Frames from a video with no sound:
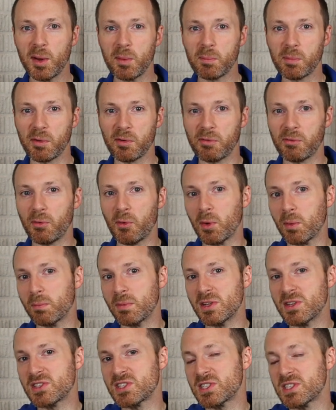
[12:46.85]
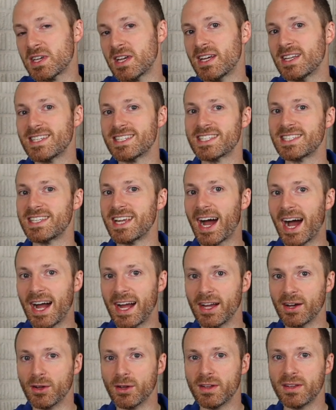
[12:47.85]
performance
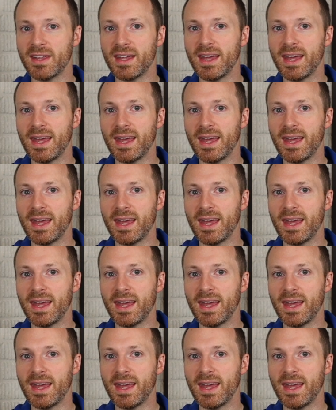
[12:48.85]
style,